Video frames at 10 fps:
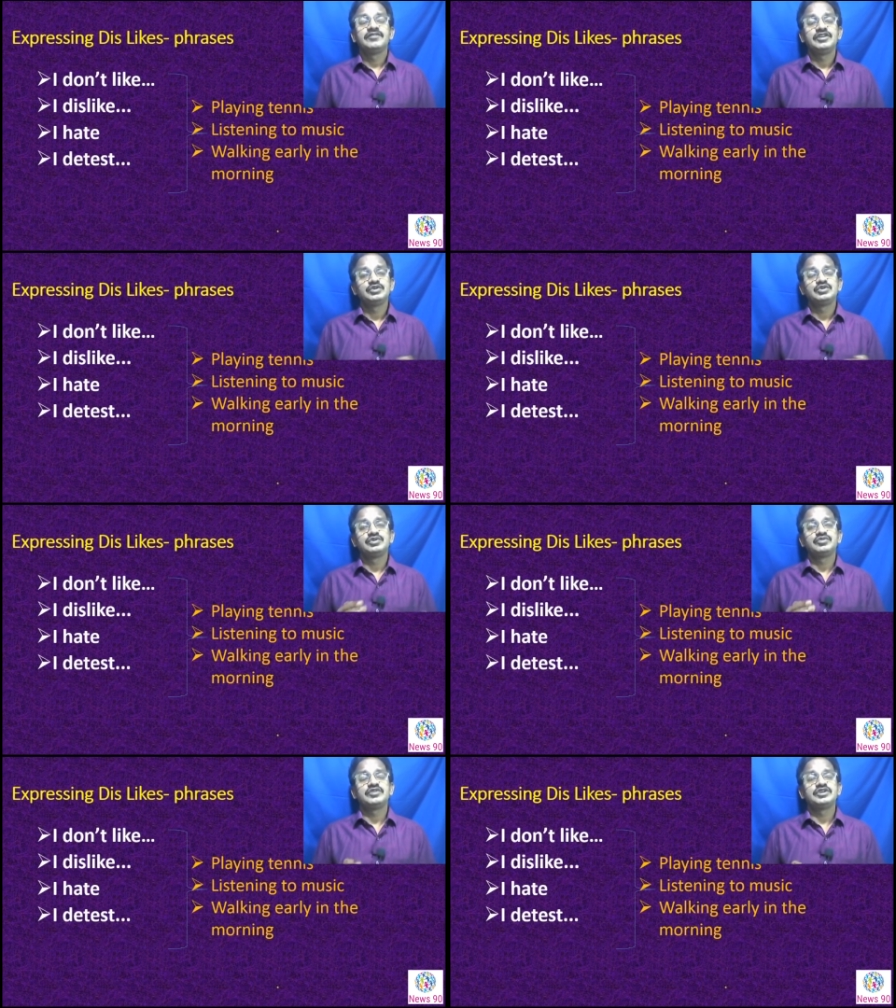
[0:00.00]
When you
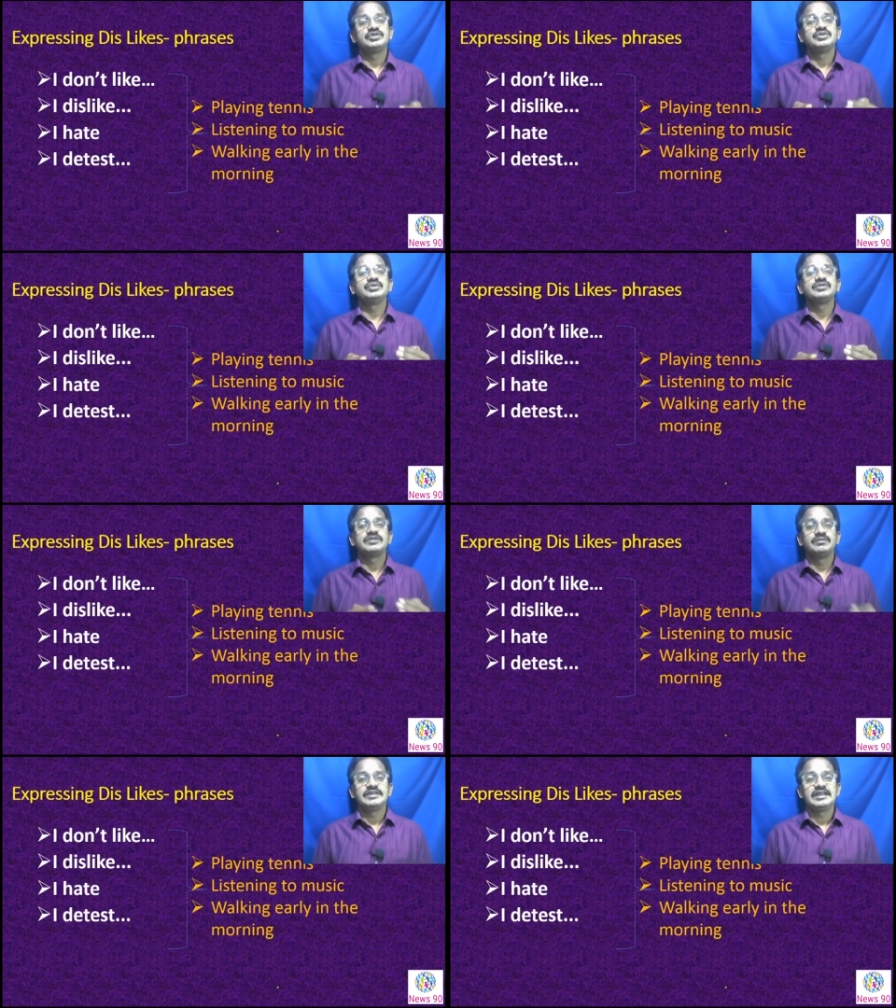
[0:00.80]
don't want to do
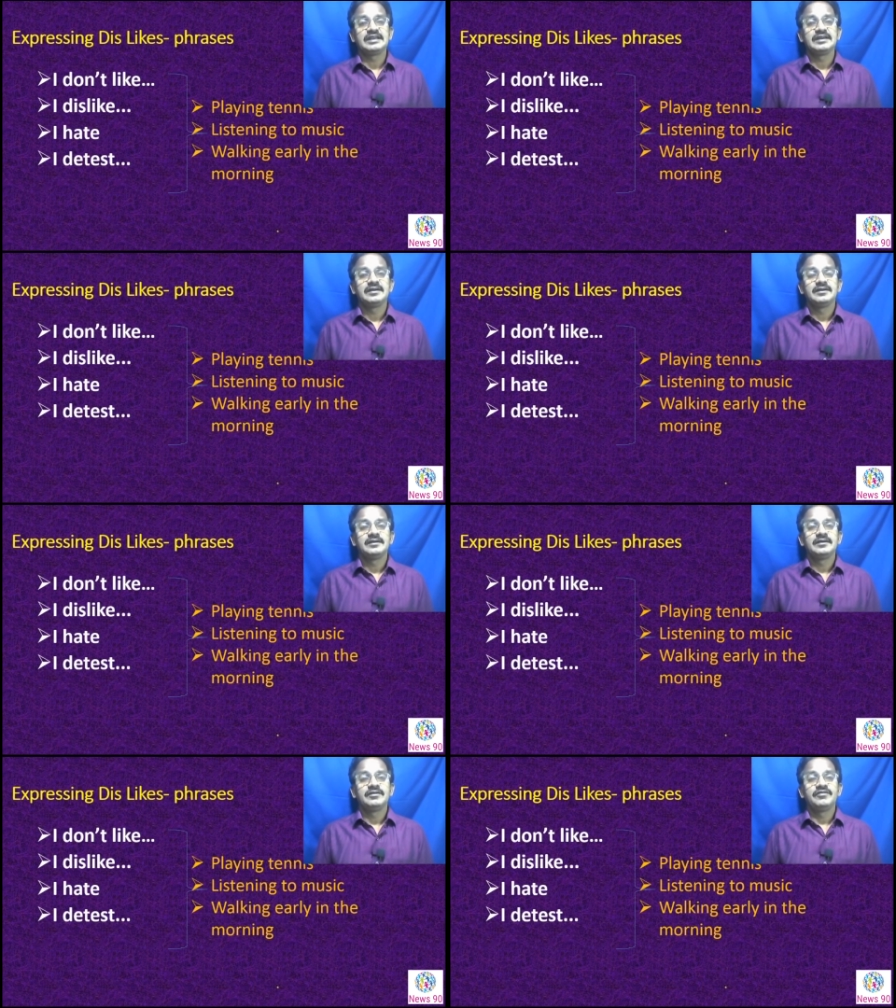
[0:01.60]
something,
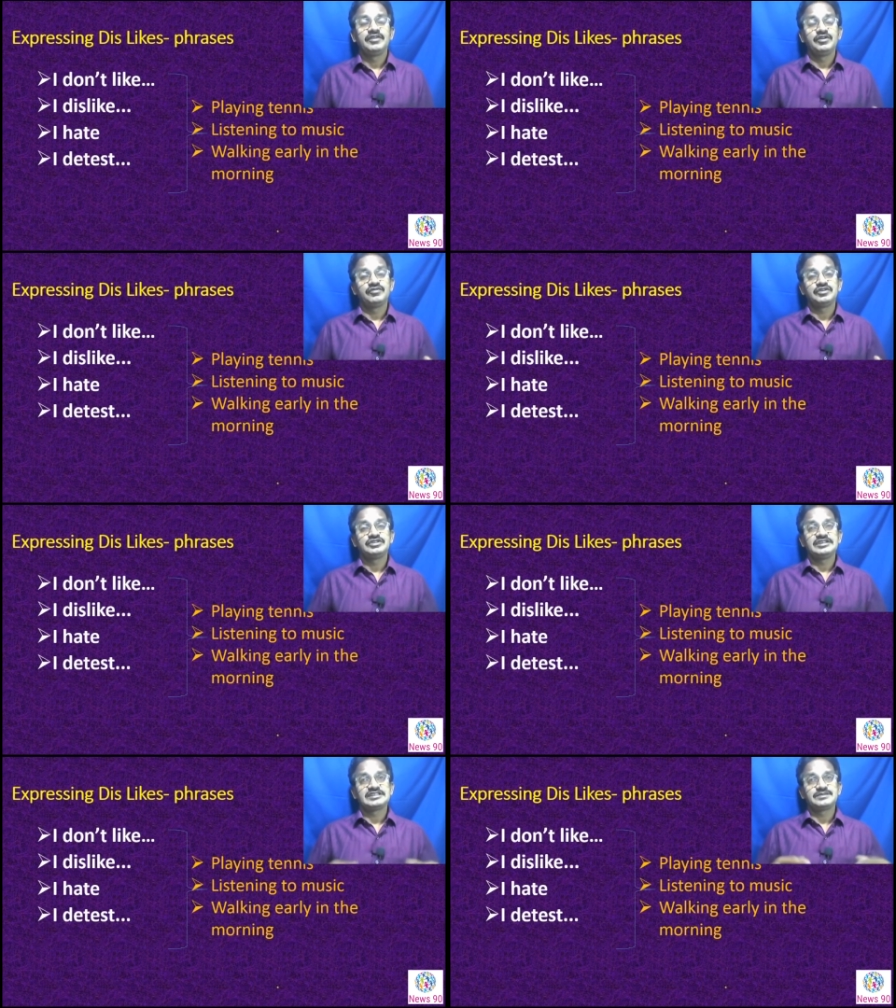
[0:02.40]
when you
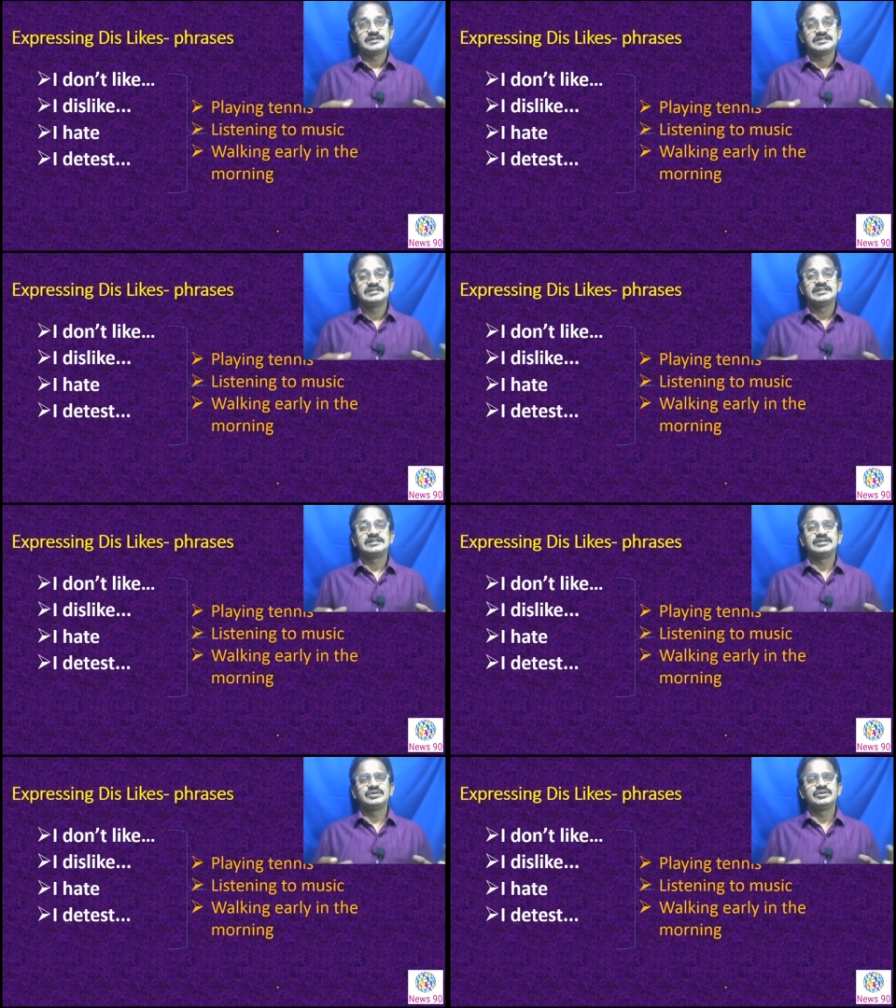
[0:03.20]
want to express
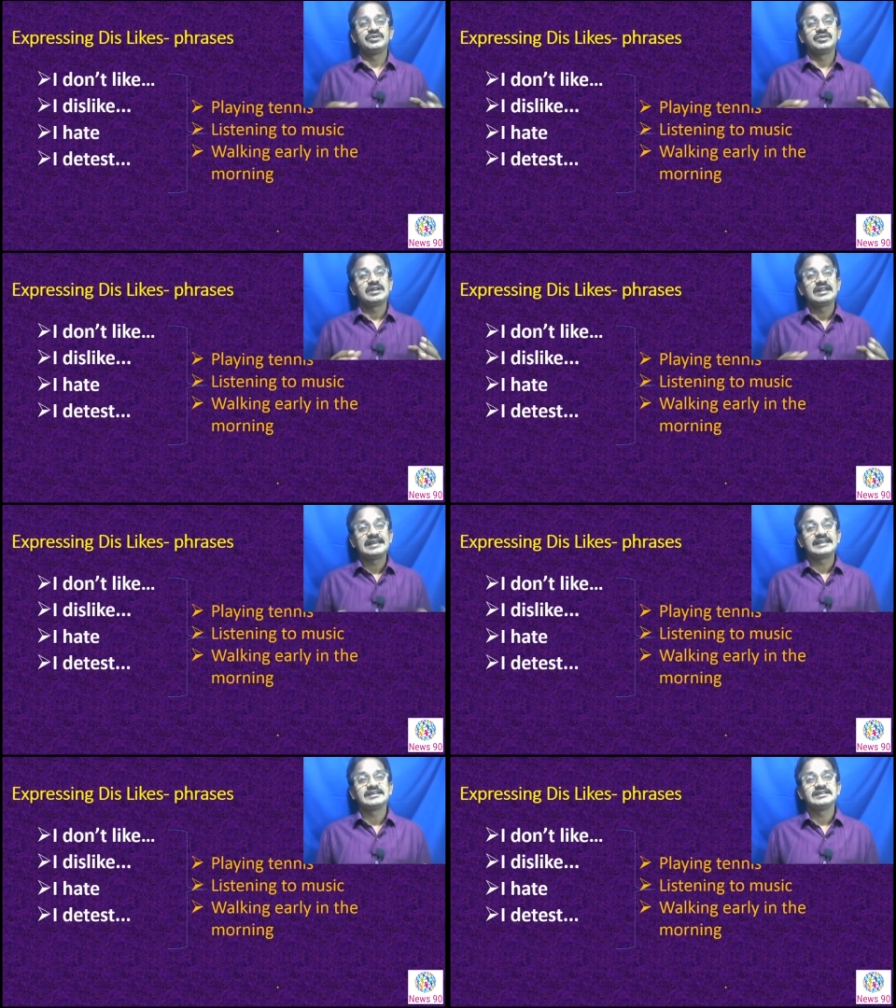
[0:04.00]
that you don't
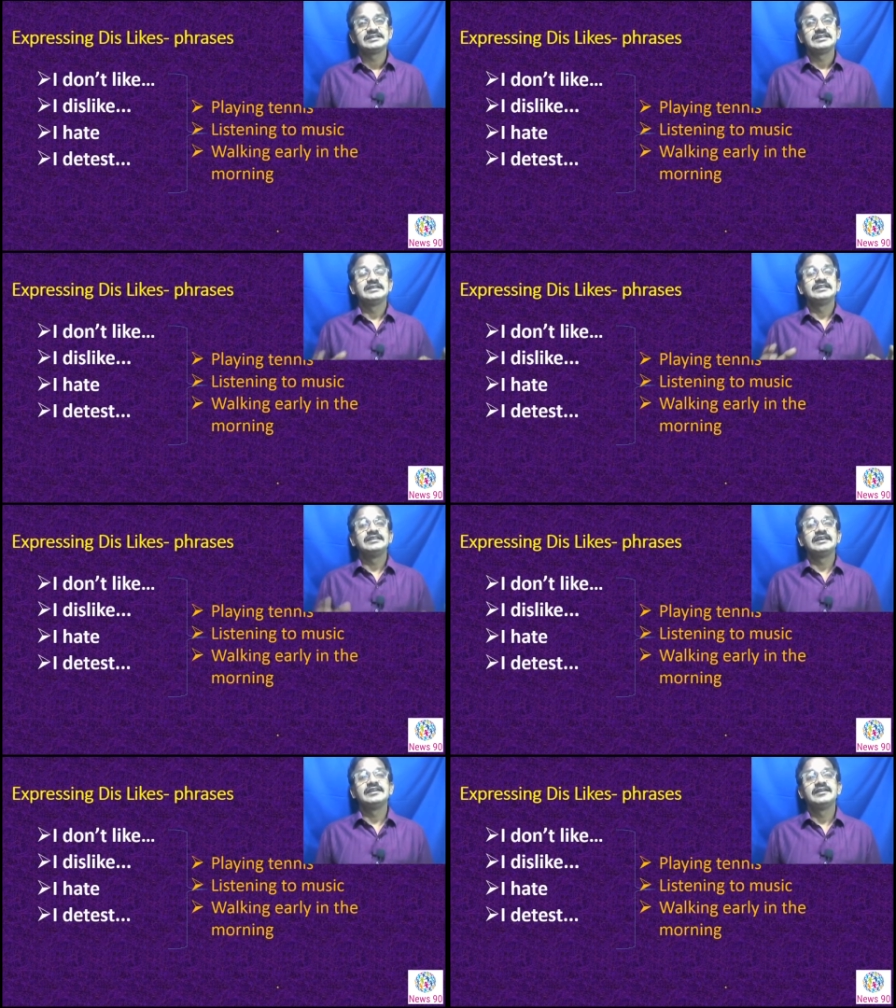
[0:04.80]
like it,
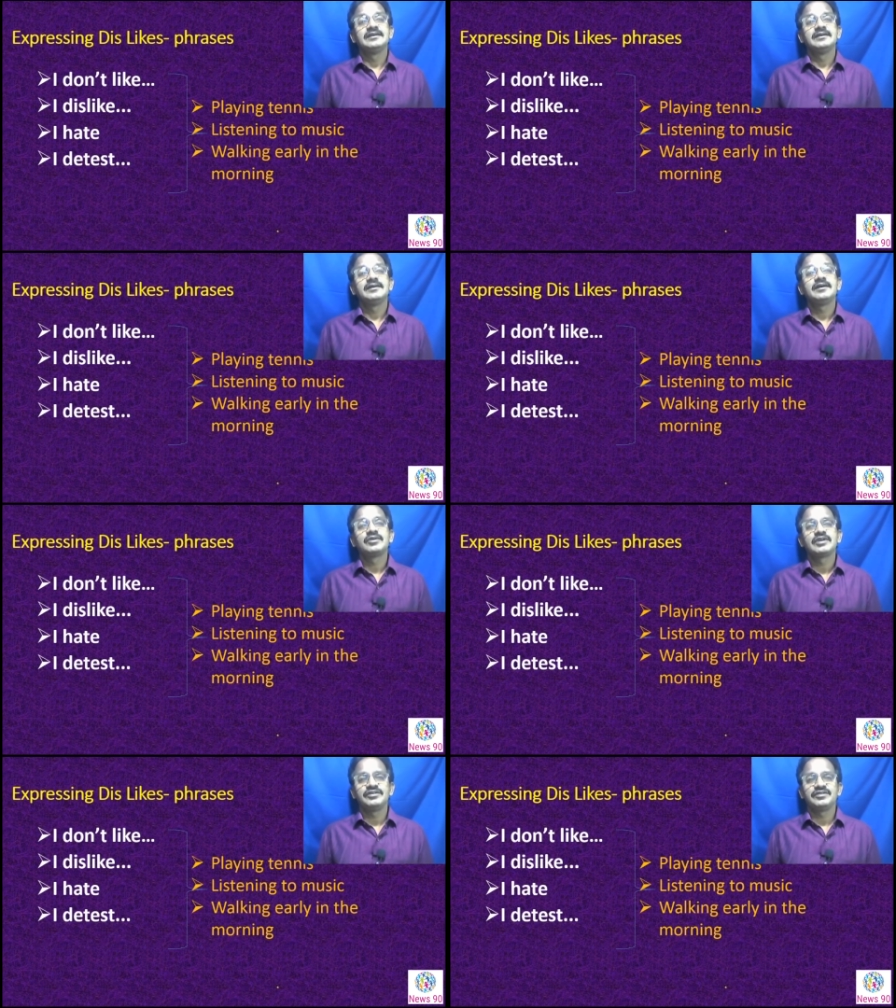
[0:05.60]
then
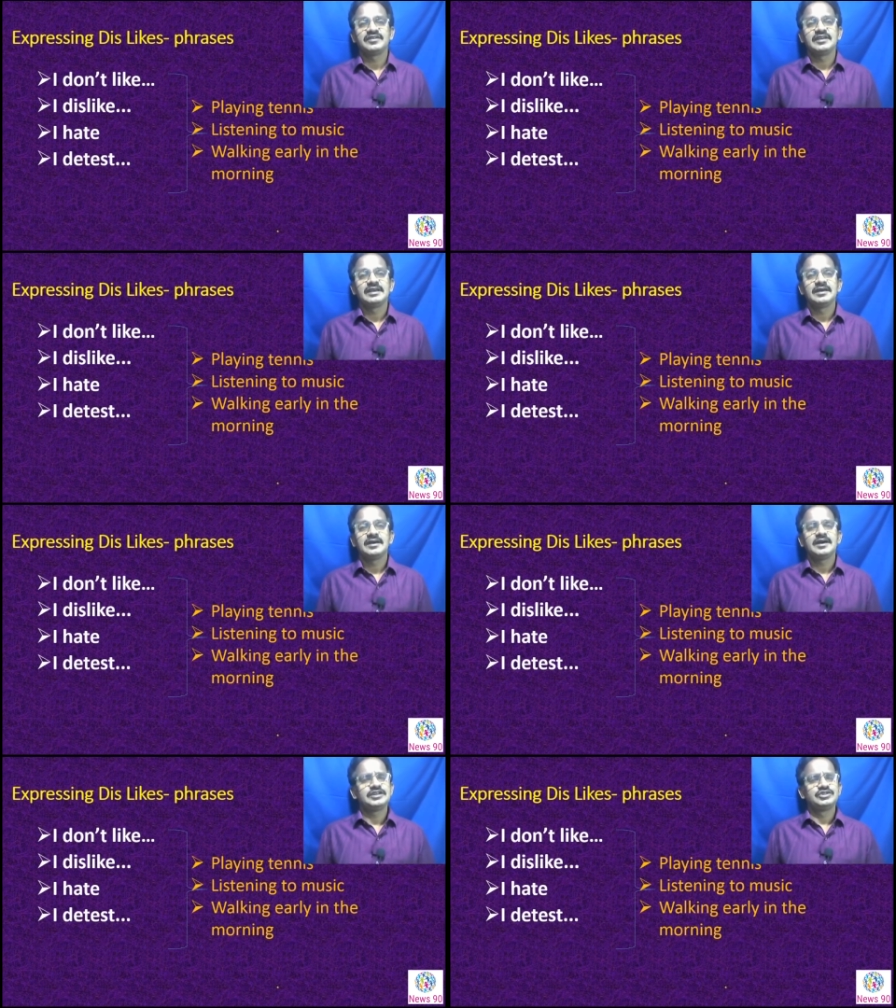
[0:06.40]
how can you say,
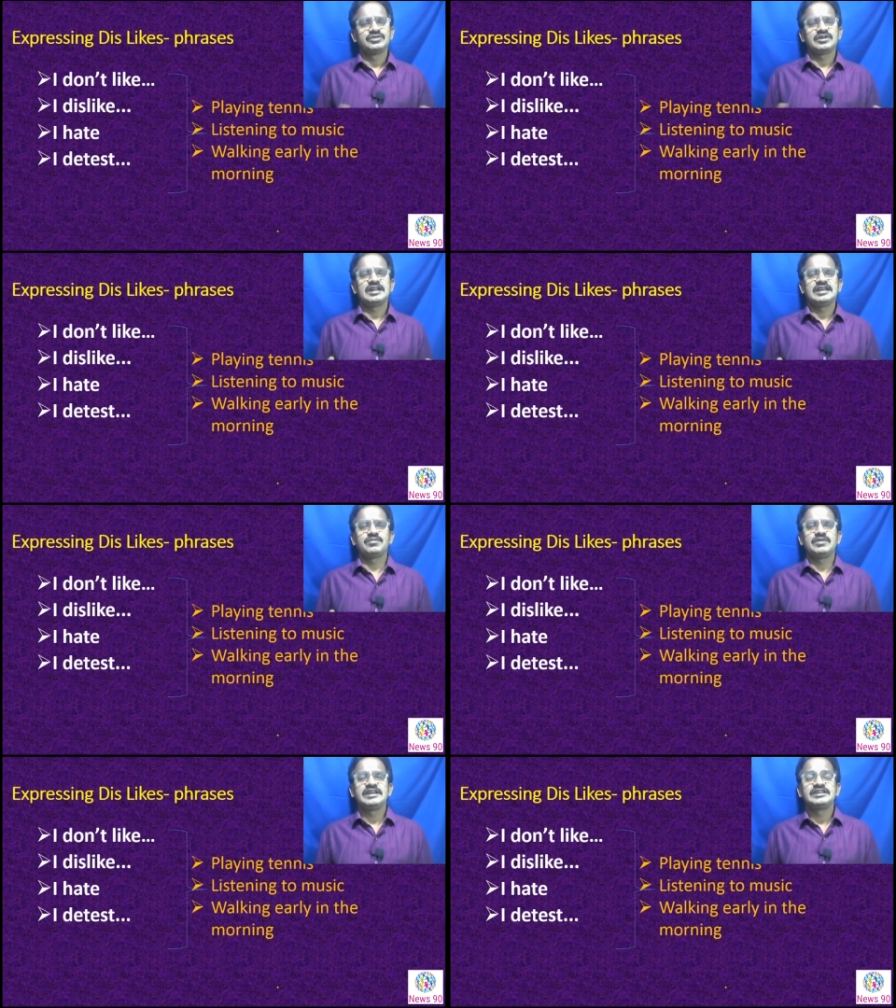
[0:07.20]
I don't
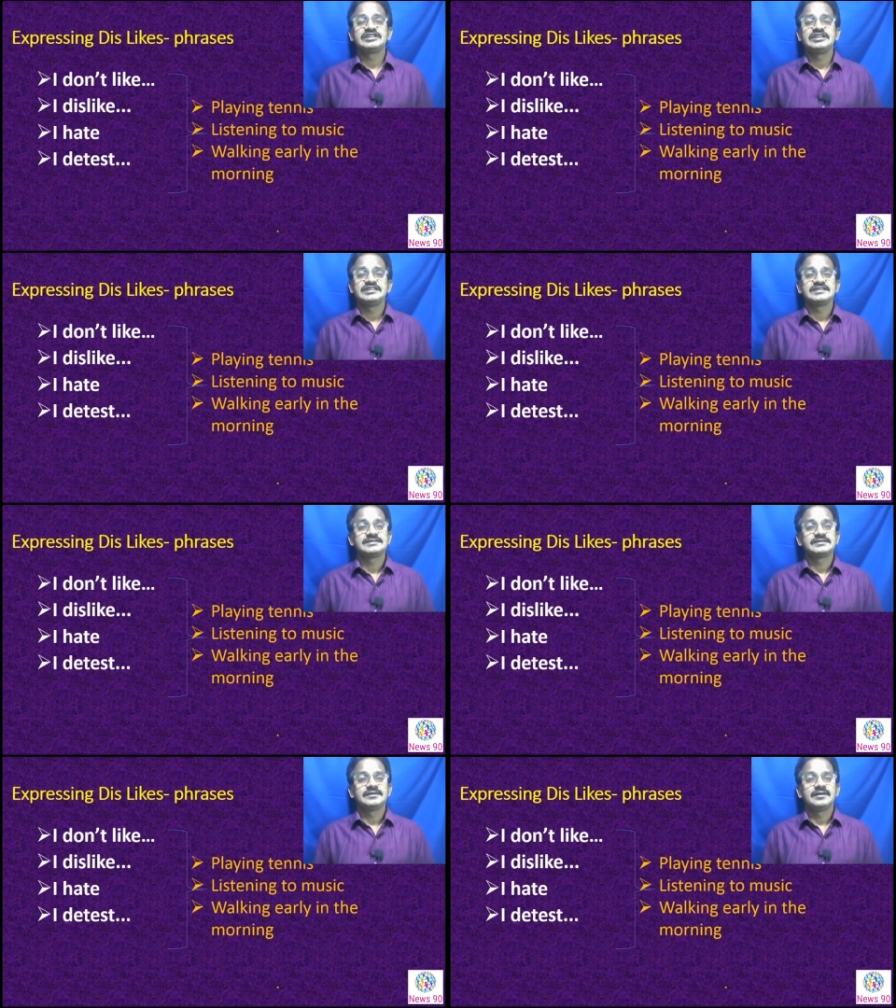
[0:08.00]
like playing
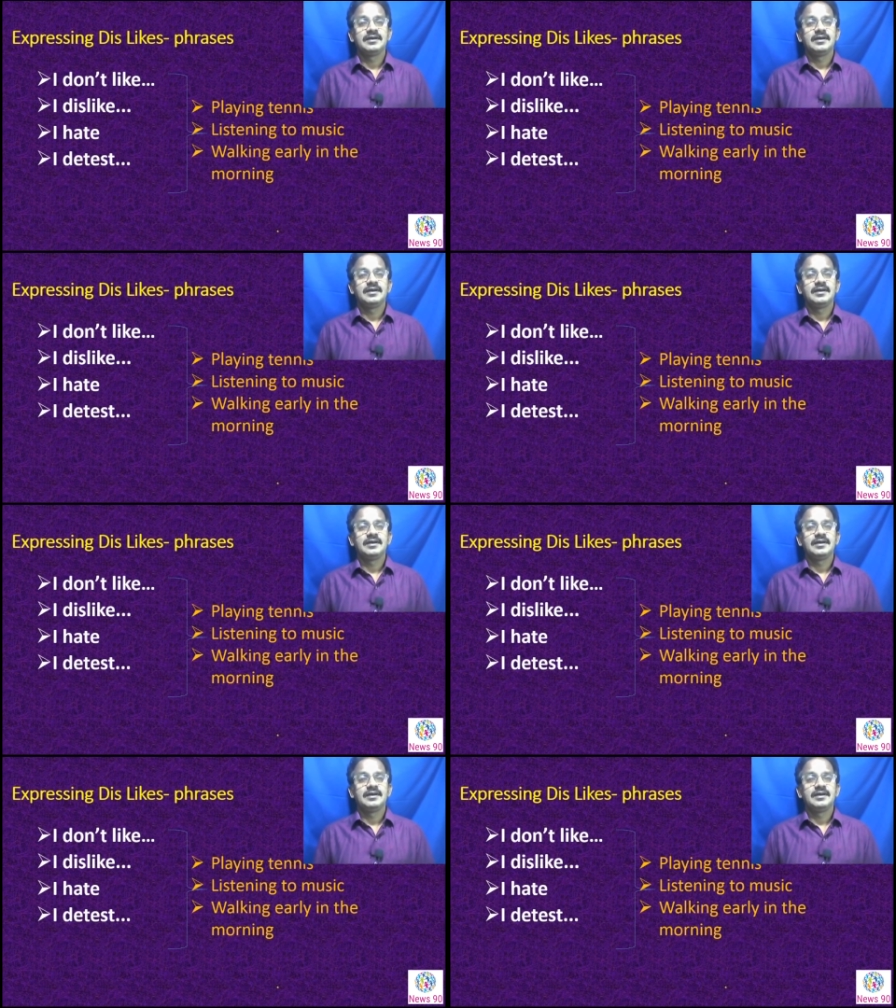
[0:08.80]
tennis?